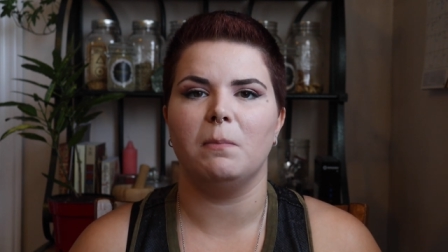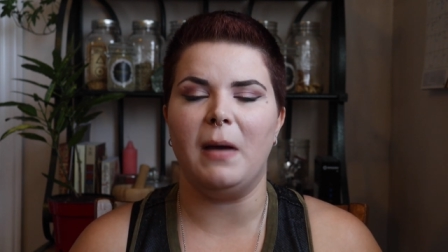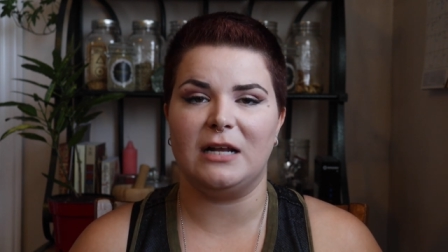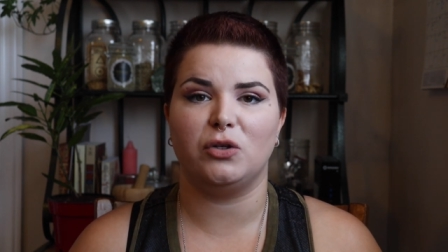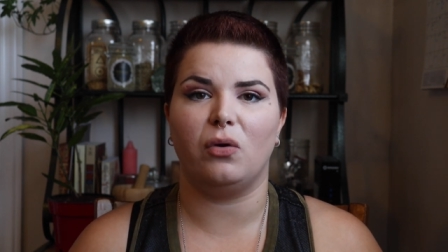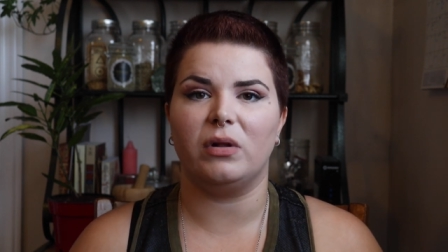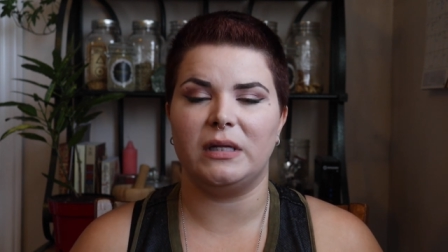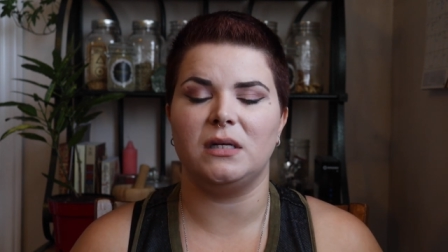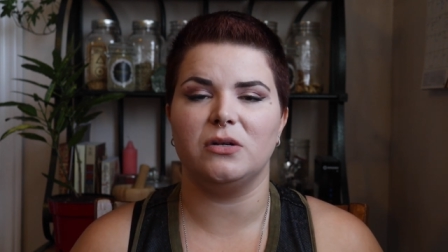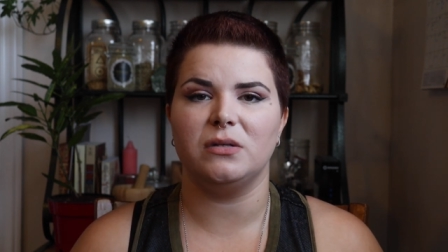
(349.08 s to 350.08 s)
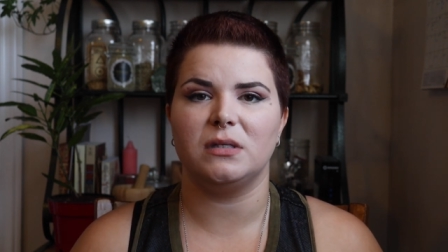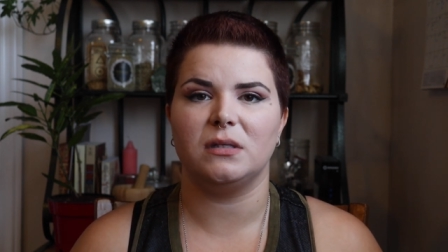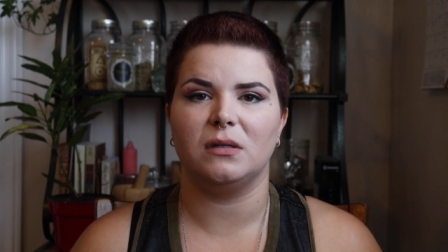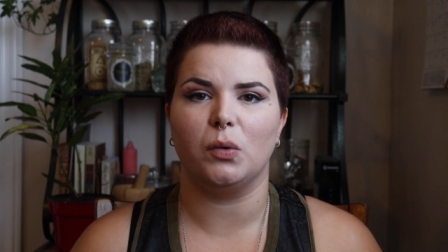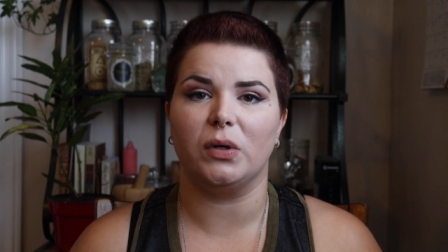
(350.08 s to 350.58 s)
magical
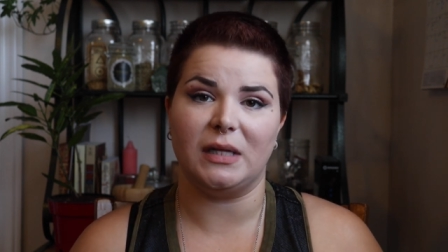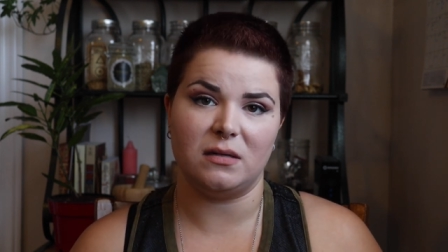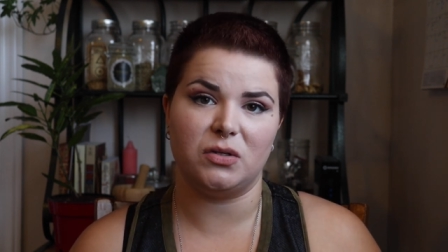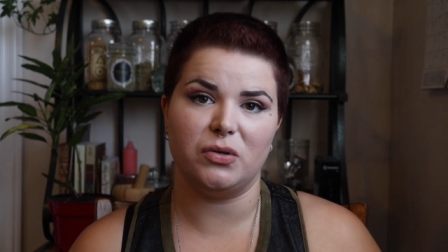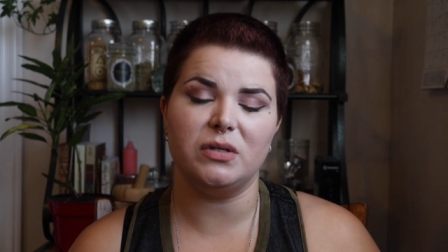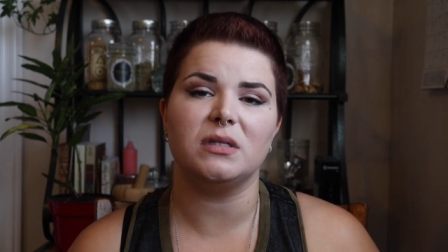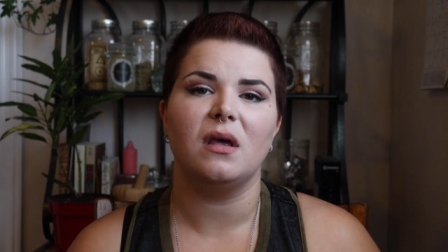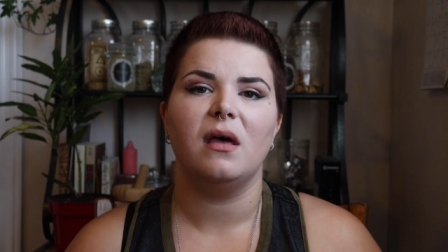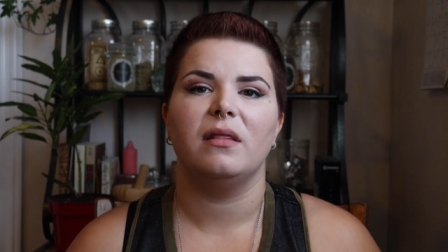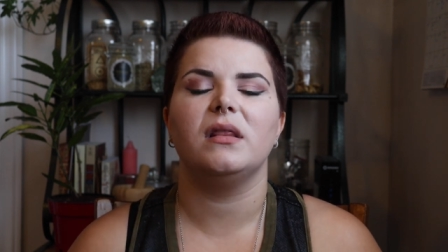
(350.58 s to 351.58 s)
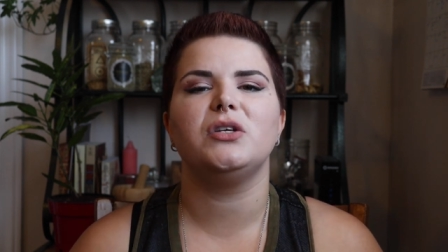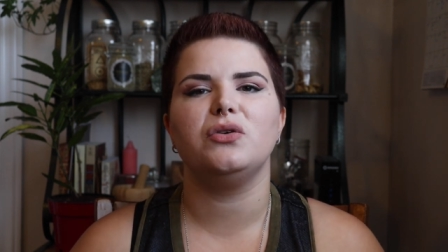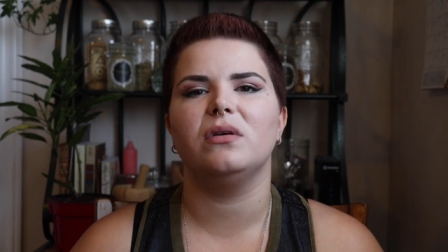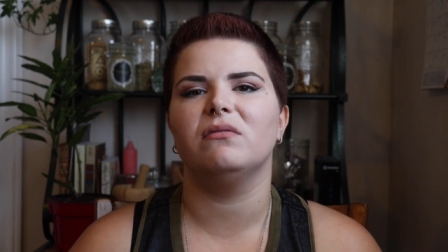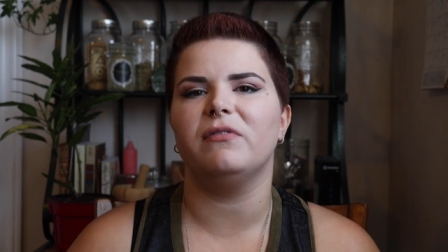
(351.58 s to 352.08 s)
cleaners or cleansers that
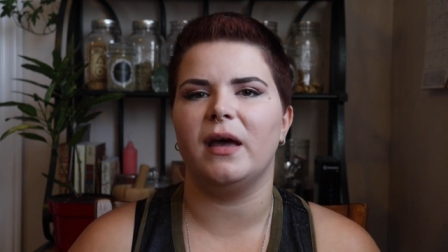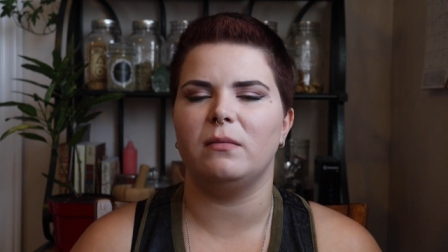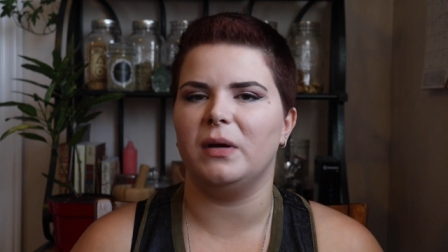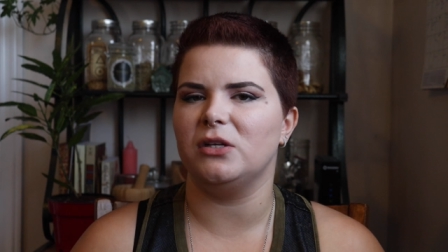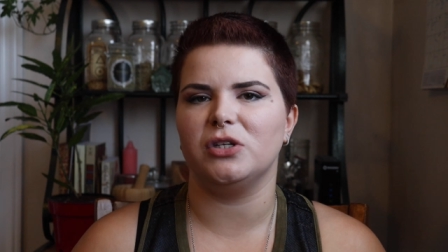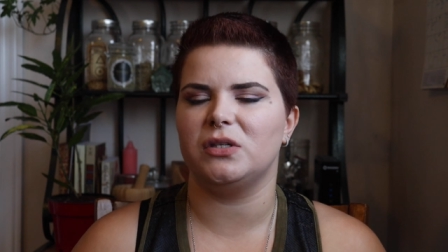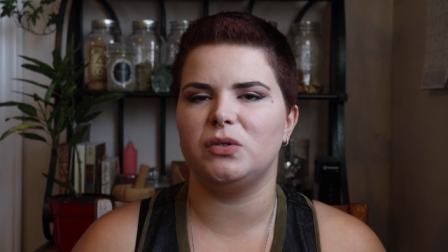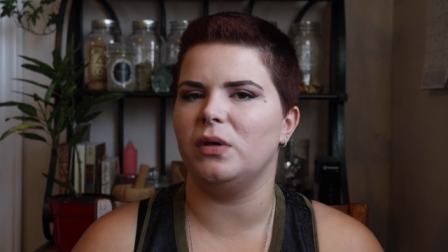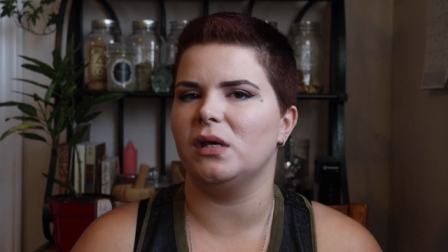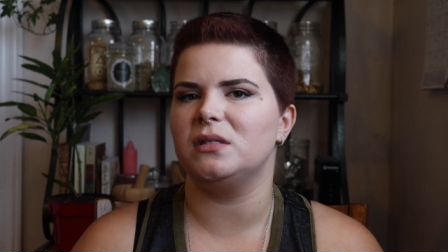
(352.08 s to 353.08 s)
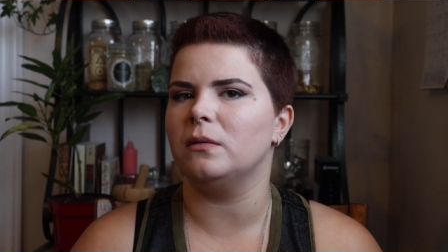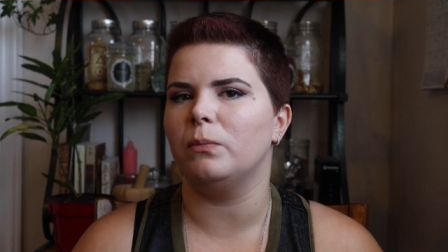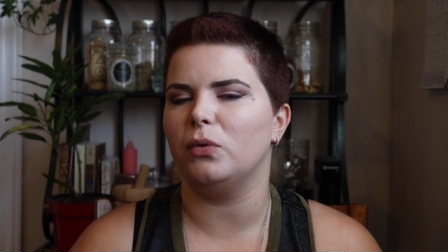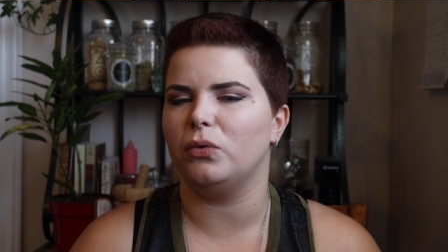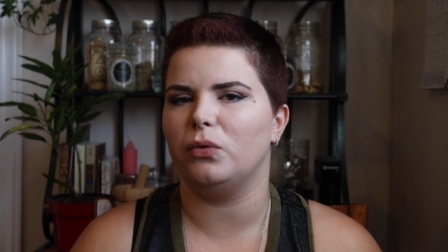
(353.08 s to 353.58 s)
you can find by just doing a
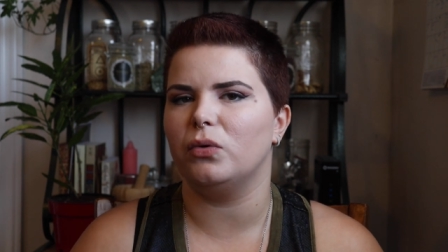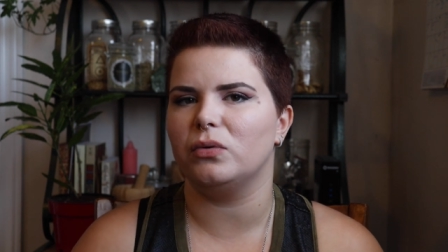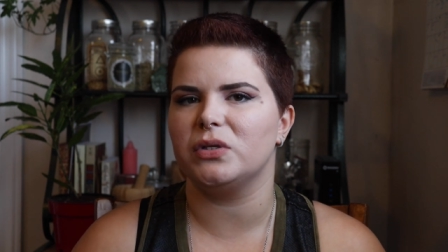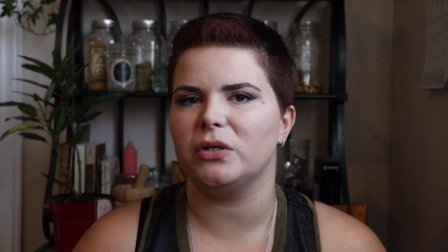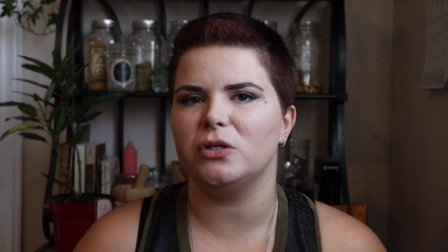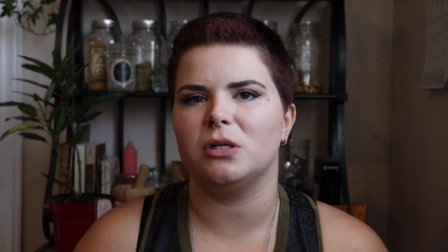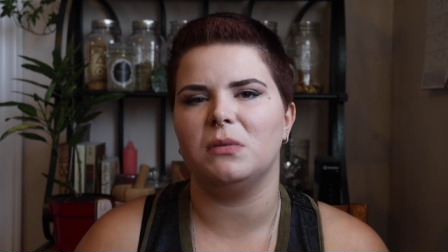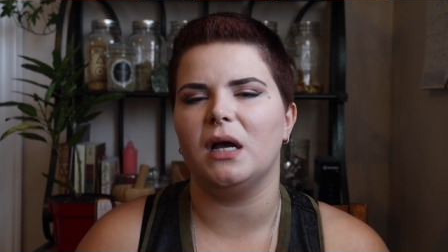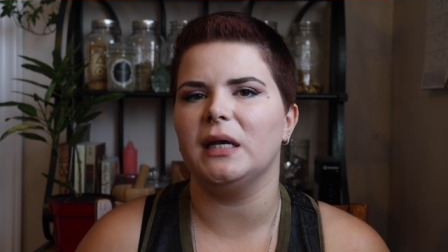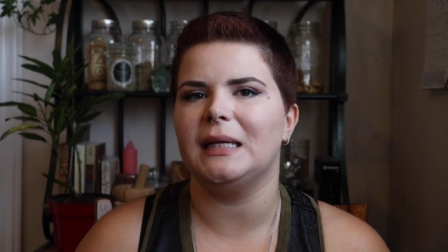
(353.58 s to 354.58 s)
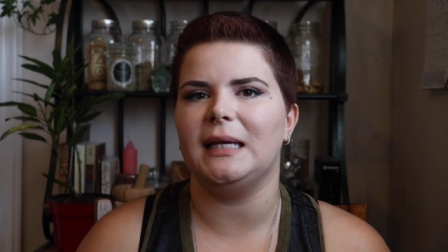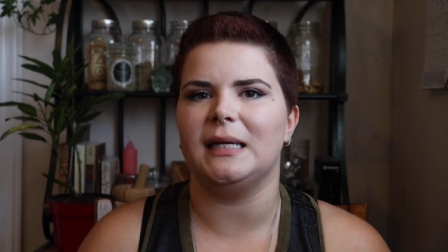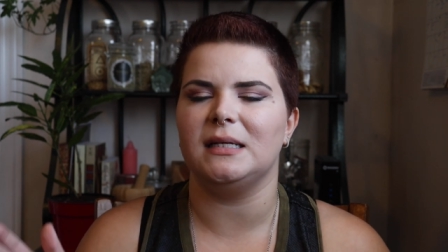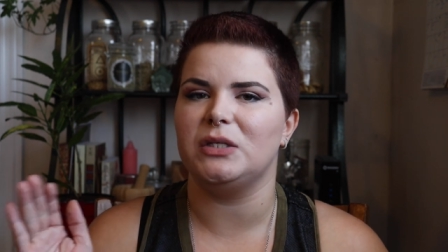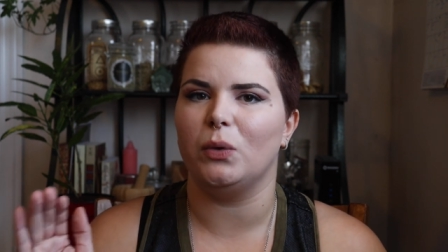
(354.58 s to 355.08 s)
simple Google search. I'm not going to
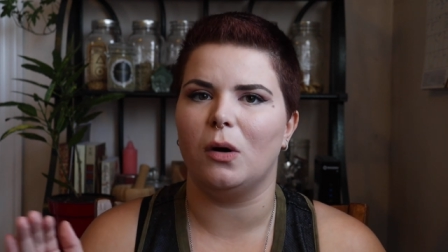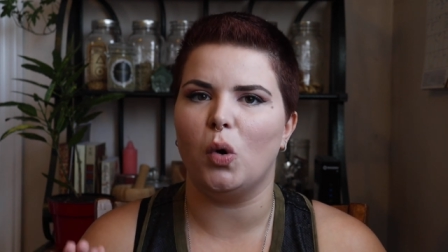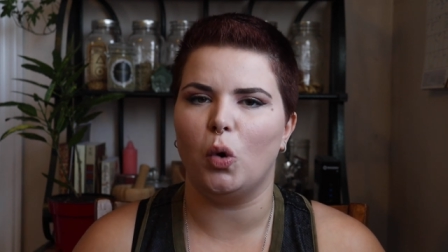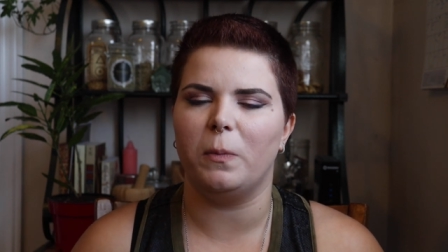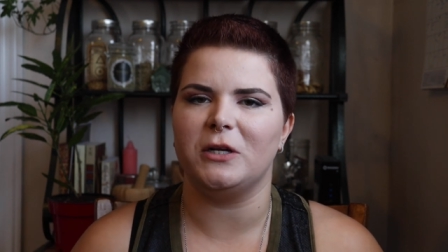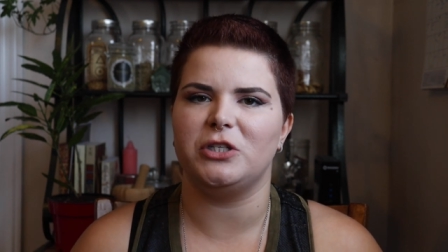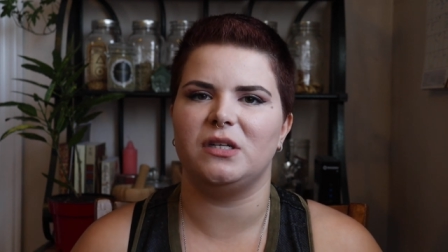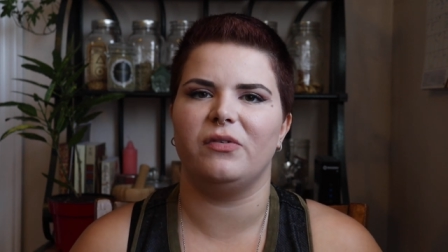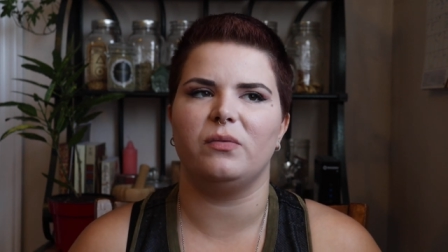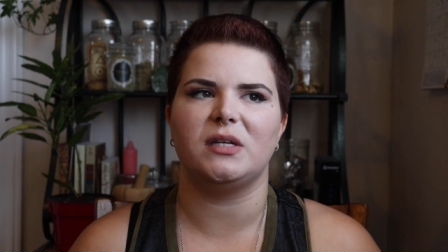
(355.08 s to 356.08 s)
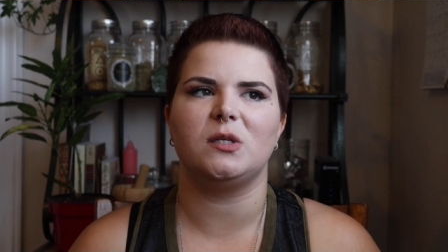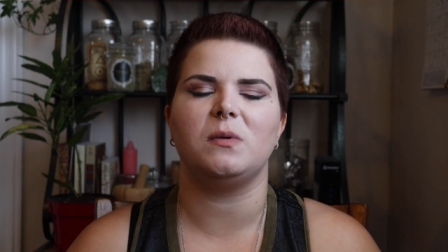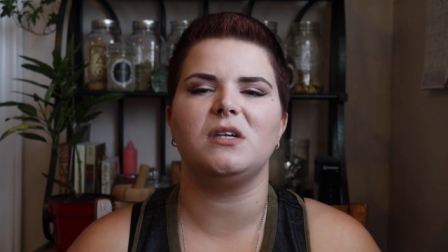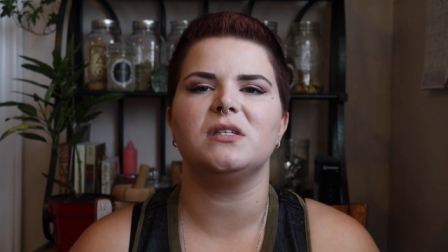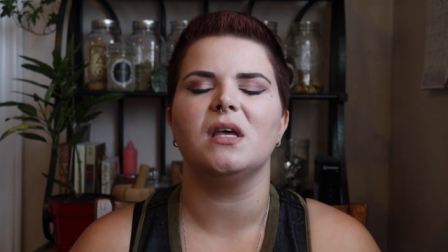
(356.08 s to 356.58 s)
get into a whole bunch of different
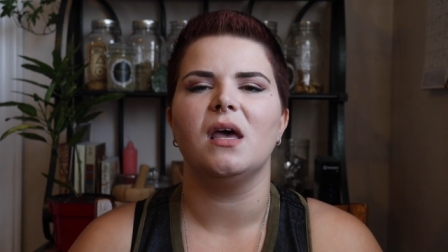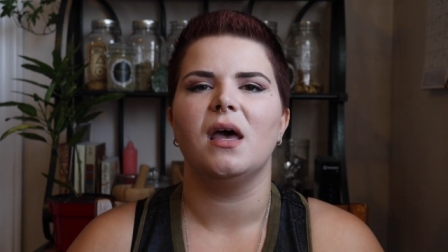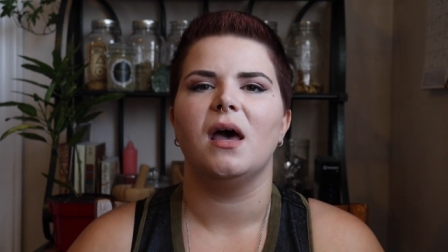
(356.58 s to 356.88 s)
recipes.